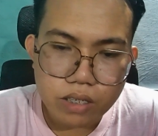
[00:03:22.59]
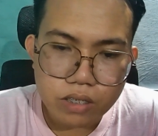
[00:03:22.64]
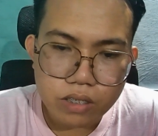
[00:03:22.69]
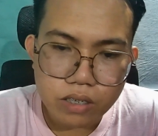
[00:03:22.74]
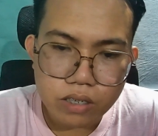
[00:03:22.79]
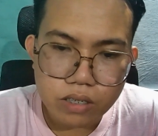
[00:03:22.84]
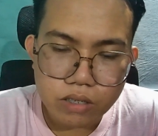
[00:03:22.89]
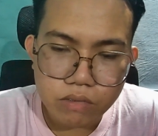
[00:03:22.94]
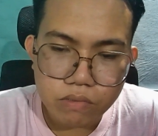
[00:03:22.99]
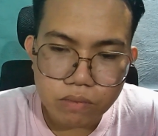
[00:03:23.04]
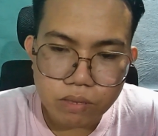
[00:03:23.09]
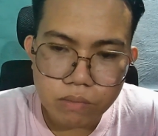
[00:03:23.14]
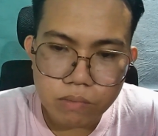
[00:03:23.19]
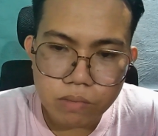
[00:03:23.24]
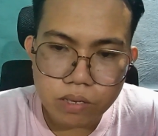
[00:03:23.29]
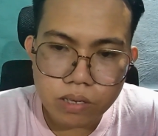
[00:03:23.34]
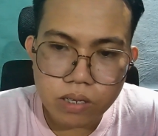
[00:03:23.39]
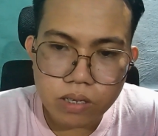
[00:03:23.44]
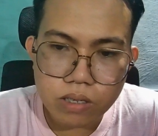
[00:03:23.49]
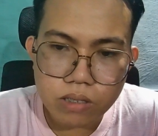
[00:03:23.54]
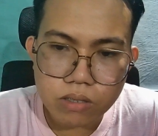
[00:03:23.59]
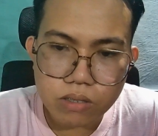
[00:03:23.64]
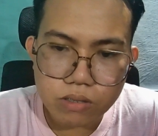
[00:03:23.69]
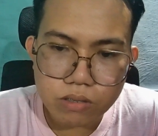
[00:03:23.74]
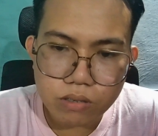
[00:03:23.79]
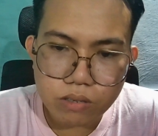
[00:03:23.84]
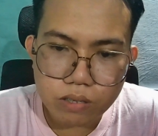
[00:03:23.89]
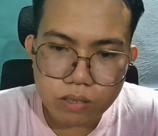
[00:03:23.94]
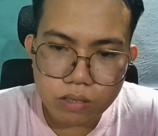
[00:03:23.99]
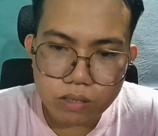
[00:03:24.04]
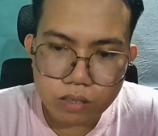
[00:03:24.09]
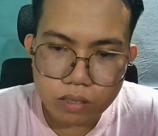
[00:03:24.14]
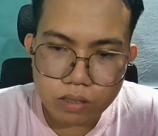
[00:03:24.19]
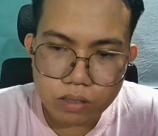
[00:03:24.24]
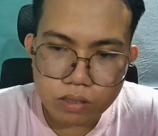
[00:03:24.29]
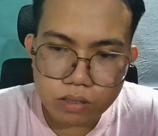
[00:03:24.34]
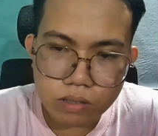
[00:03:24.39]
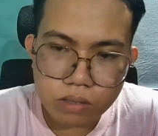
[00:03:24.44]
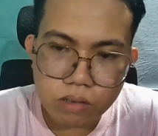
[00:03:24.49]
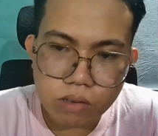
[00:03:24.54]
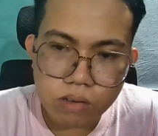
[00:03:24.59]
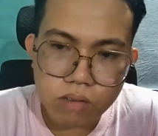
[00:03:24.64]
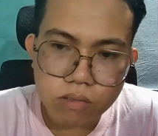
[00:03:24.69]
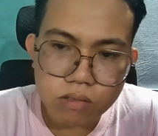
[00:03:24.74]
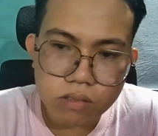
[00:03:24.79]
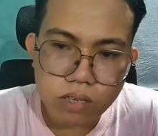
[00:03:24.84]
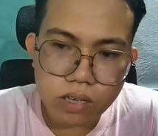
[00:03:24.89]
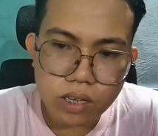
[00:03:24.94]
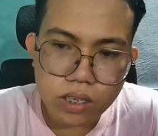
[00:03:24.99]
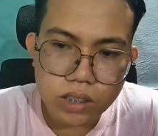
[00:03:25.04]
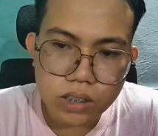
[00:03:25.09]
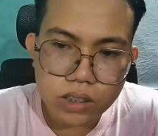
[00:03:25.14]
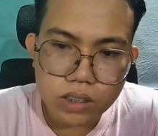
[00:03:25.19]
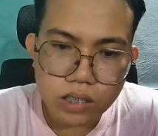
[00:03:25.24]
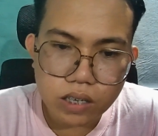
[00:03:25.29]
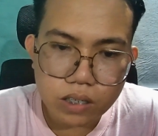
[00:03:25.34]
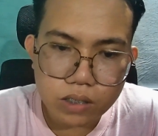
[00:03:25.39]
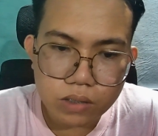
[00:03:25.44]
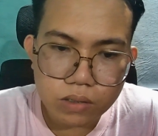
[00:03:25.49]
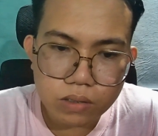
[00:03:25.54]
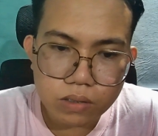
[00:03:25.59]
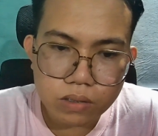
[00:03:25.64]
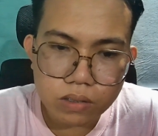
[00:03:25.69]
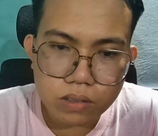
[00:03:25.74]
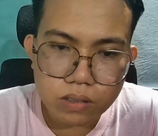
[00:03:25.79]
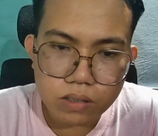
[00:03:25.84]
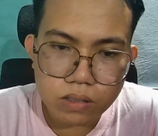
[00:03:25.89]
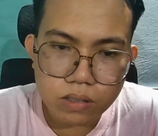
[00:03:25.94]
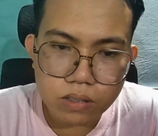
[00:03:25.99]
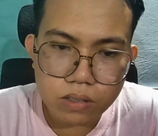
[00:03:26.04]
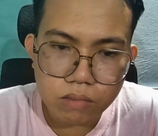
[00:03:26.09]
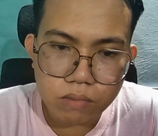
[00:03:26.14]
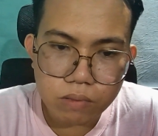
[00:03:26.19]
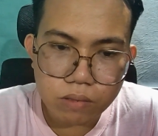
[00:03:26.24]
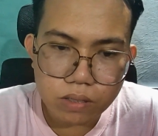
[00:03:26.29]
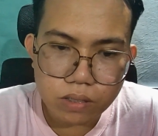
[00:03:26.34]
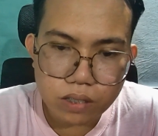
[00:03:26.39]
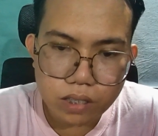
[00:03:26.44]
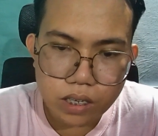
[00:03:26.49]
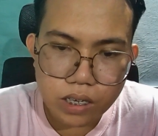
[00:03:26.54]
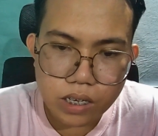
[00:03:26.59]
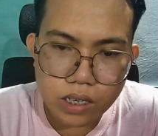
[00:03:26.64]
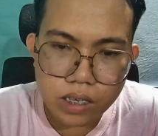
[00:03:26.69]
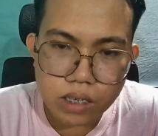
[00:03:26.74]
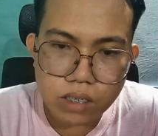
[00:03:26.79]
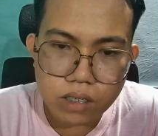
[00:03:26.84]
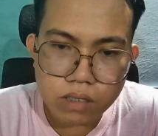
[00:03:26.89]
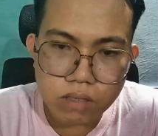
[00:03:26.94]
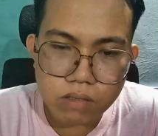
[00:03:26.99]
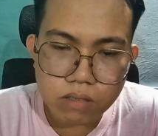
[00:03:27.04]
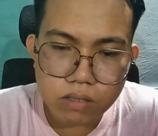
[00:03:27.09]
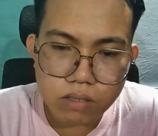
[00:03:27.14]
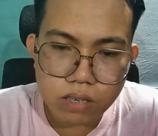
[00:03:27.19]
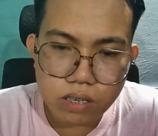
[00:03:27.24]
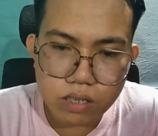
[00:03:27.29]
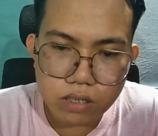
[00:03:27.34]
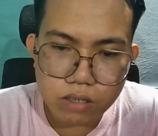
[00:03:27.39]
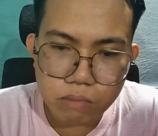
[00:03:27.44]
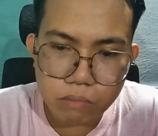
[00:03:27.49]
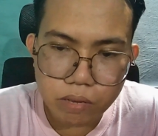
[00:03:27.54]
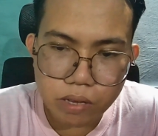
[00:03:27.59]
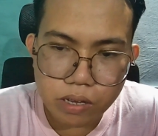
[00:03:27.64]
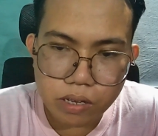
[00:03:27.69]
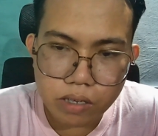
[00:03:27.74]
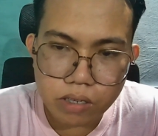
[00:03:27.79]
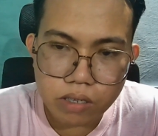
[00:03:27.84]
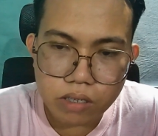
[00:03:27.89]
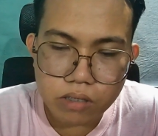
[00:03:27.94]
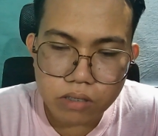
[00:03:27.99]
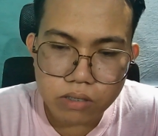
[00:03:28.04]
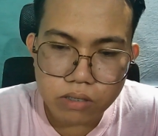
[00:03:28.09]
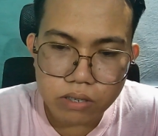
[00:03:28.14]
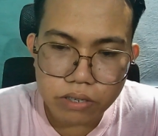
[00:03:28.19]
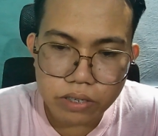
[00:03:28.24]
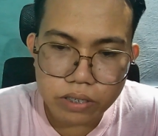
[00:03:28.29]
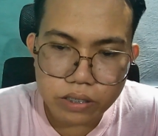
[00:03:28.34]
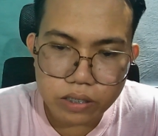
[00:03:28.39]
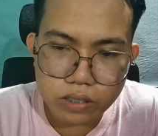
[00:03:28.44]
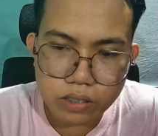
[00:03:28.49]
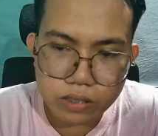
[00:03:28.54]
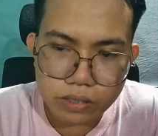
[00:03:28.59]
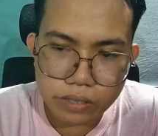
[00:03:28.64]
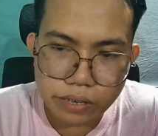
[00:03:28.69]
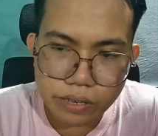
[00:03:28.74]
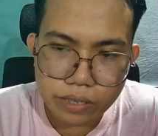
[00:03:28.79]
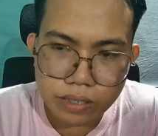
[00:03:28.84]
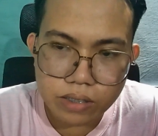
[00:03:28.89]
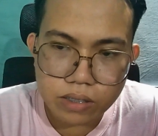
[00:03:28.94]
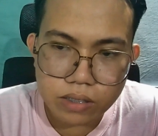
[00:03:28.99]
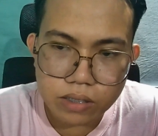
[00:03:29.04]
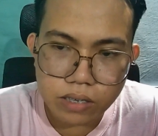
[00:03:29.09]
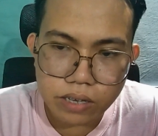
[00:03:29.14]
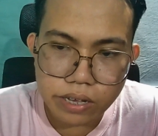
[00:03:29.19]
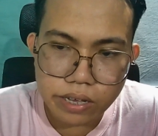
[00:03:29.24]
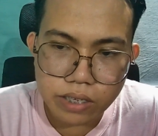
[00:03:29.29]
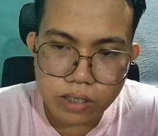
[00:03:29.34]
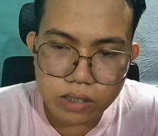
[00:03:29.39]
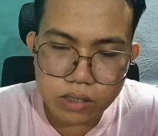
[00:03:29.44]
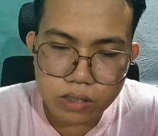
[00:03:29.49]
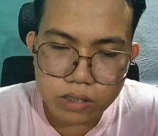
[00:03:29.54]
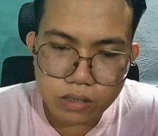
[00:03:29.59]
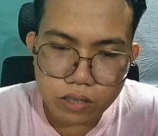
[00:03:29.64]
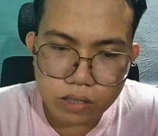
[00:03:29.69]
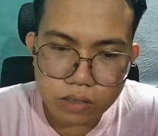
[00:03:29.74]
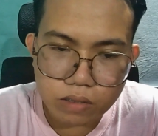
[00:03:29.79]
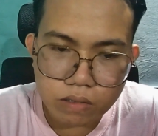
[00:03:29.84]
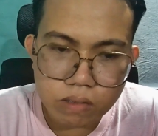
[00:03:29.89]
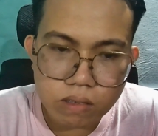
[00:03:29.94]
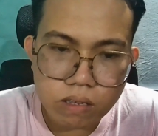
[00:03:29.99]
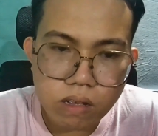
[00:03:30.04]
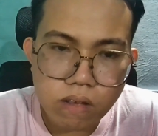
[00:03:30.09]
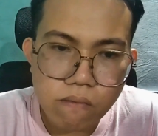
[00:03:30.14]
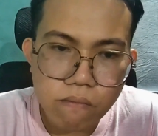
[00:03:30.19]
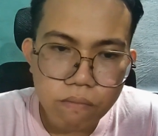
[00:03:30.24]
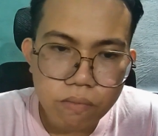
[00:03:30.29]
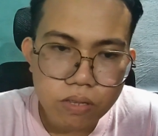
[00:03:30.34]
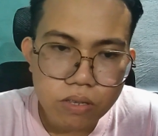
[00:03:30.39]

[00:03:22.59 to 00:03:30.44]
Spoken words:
and its gender female, the royalty is no, the age is adult. The word king and the gender male, the royalty is yes, the age is adult.